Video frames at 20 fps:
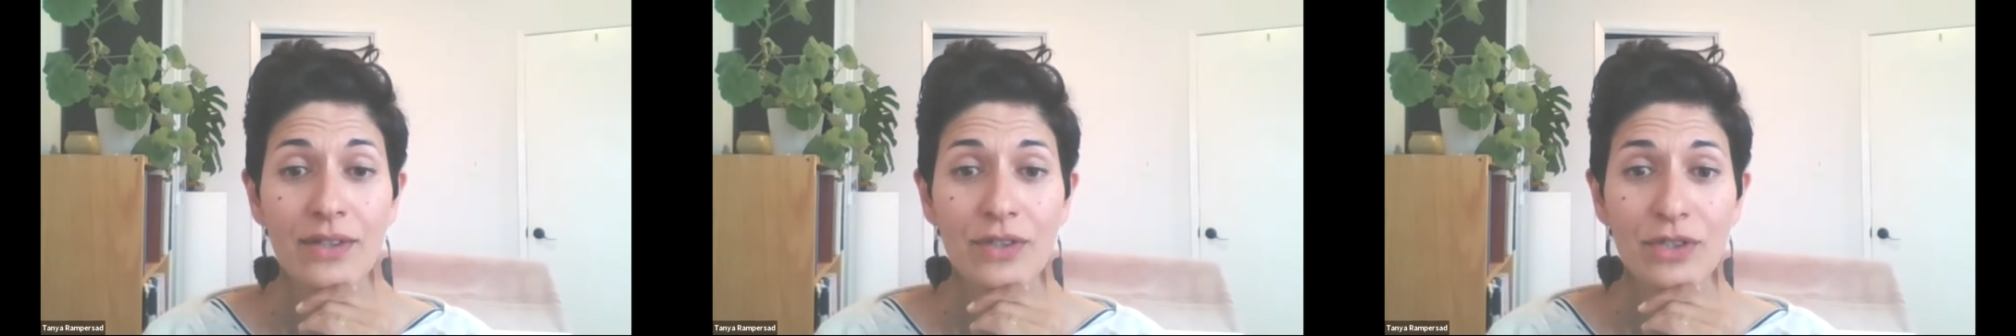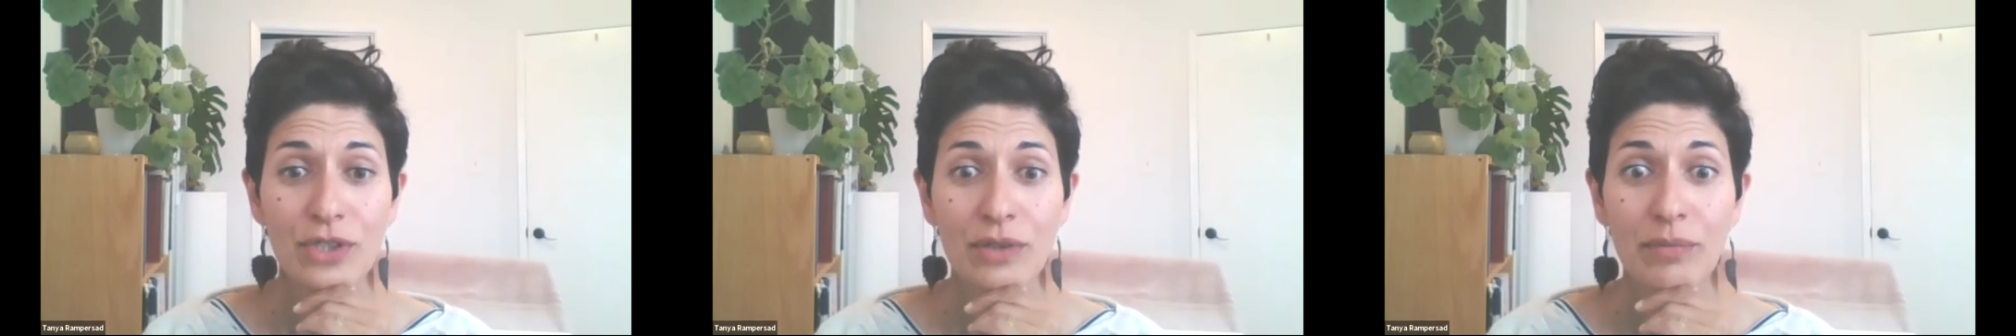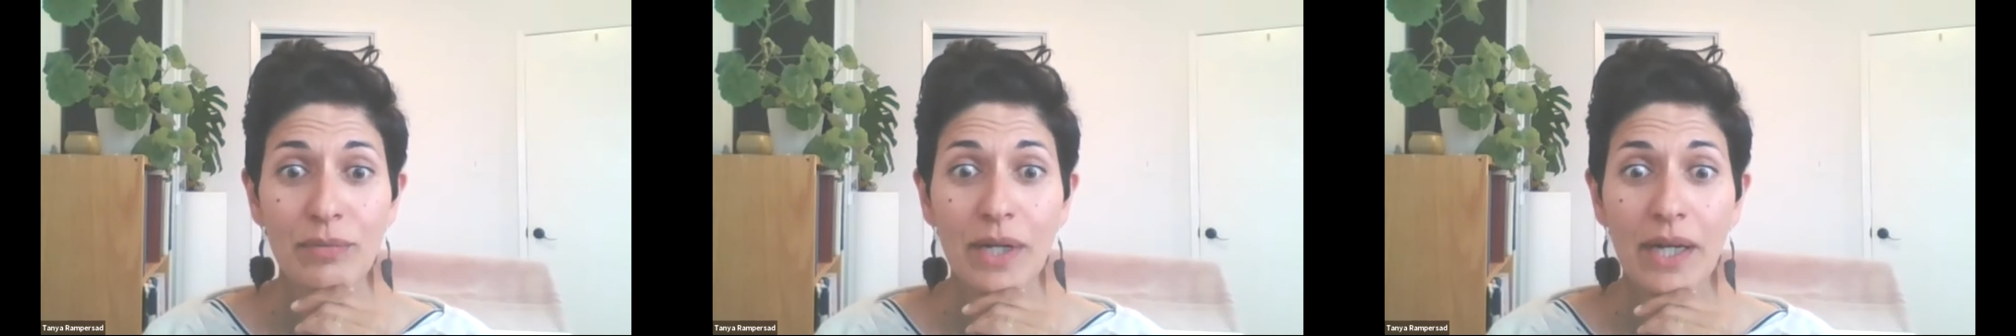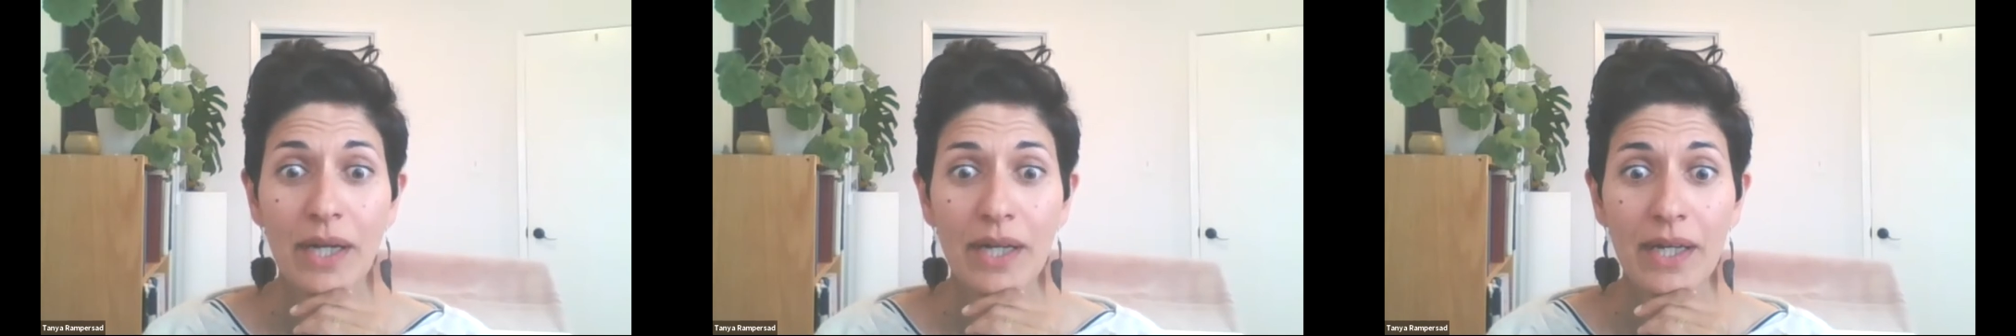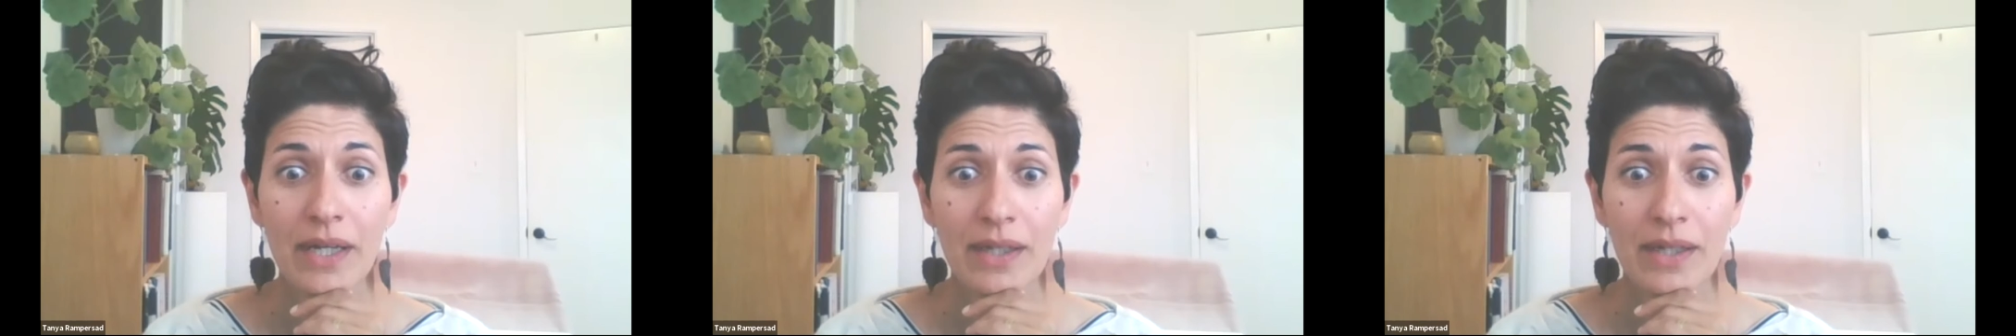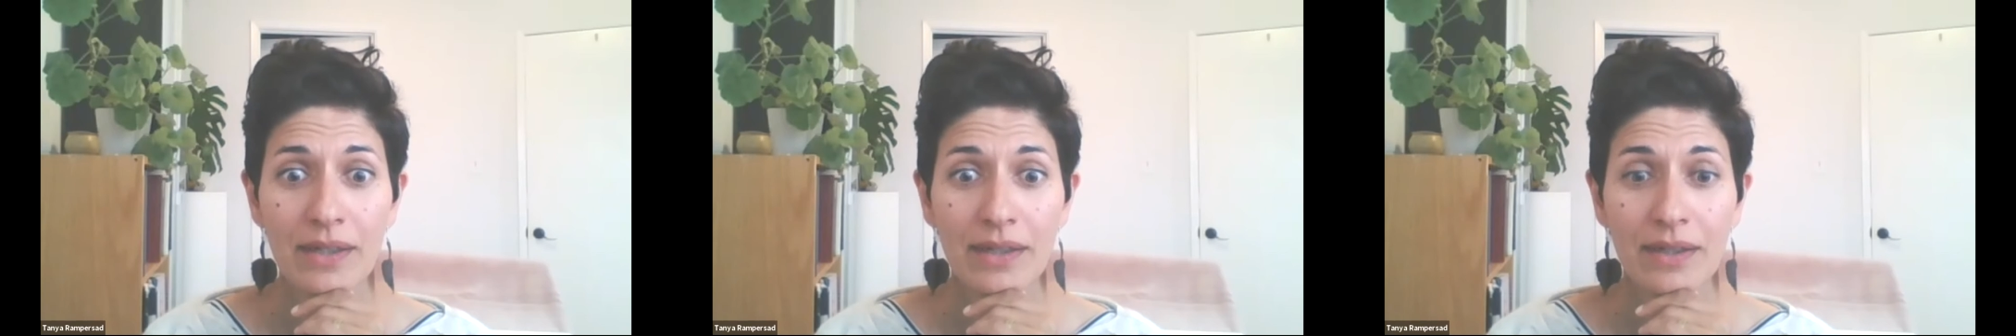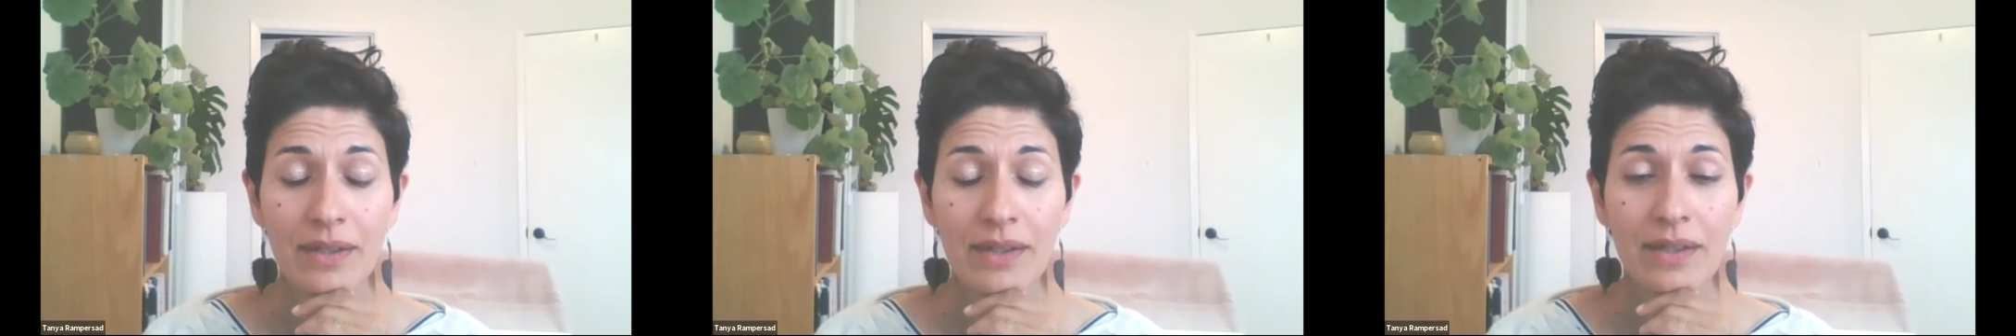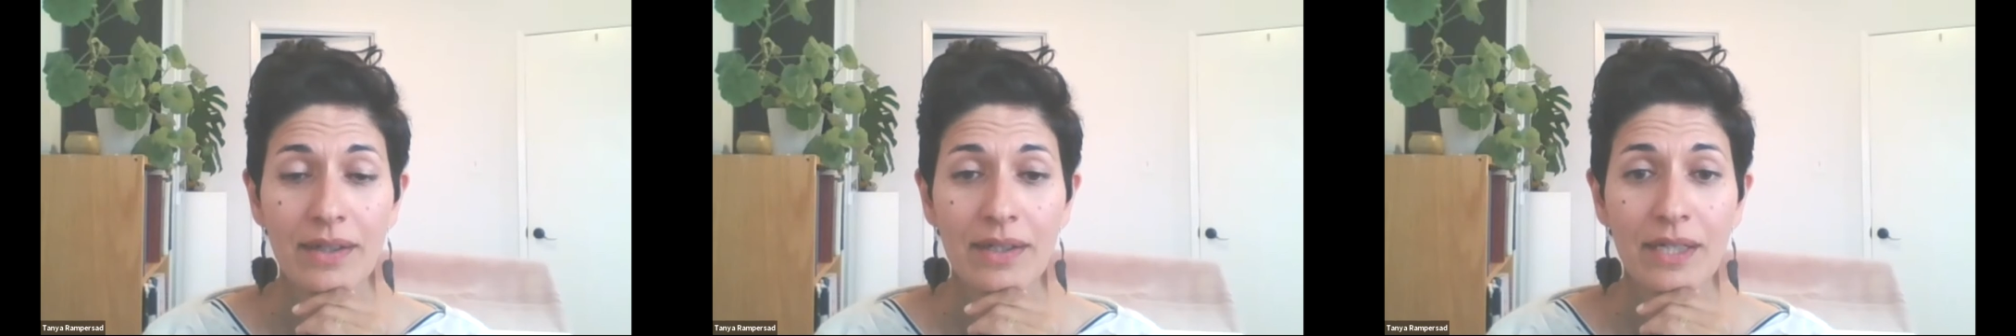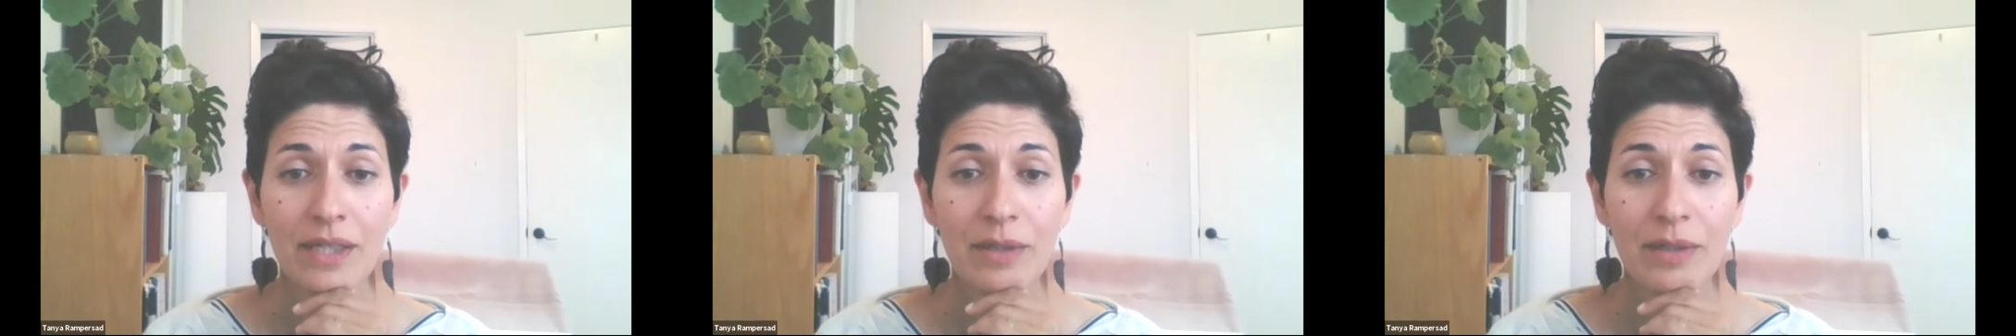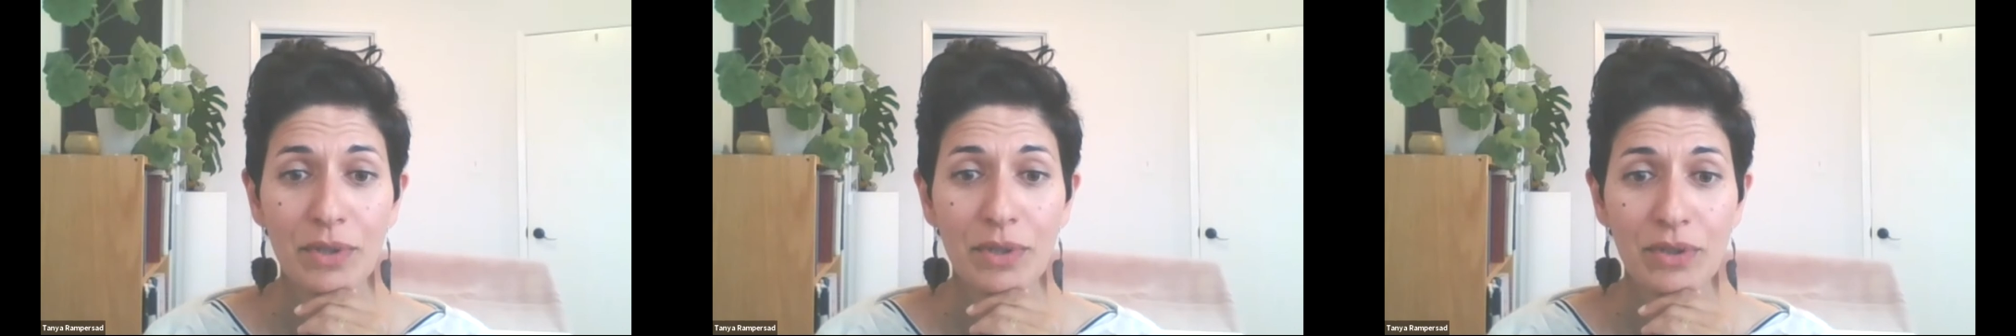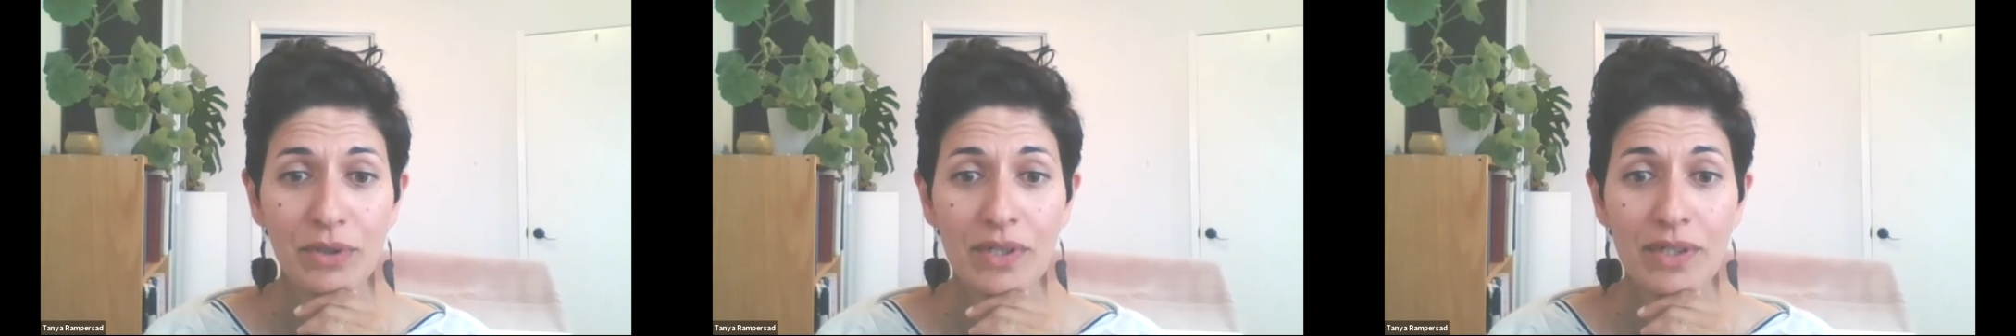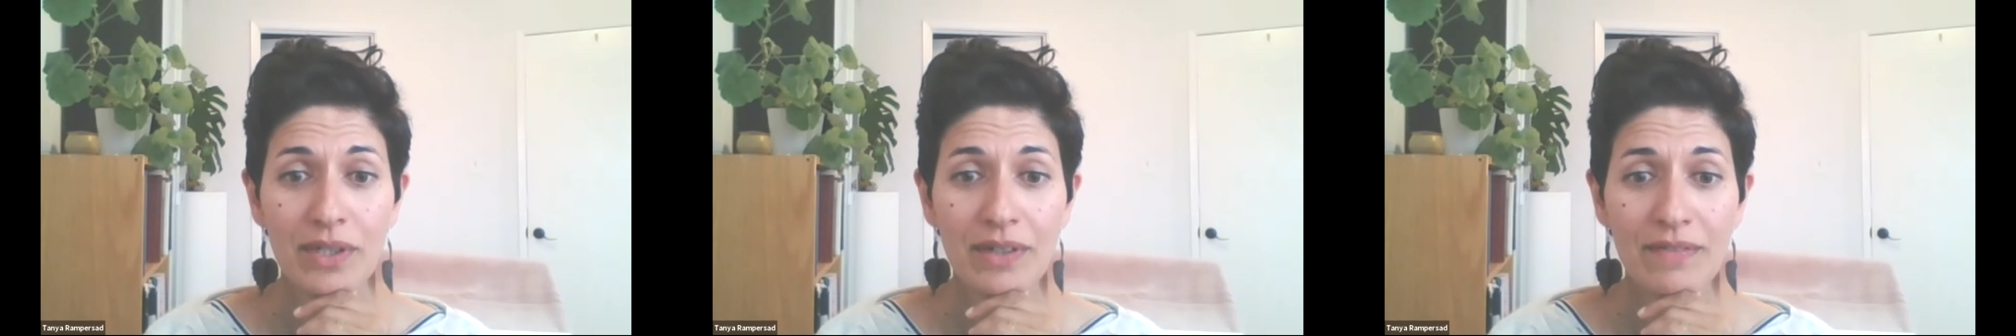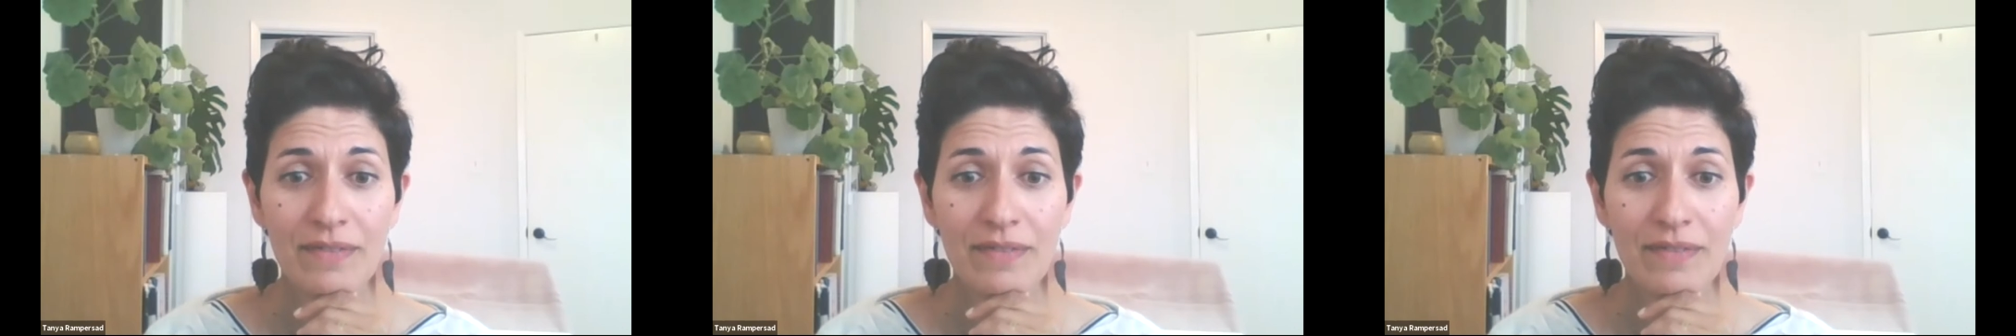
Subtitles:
to my community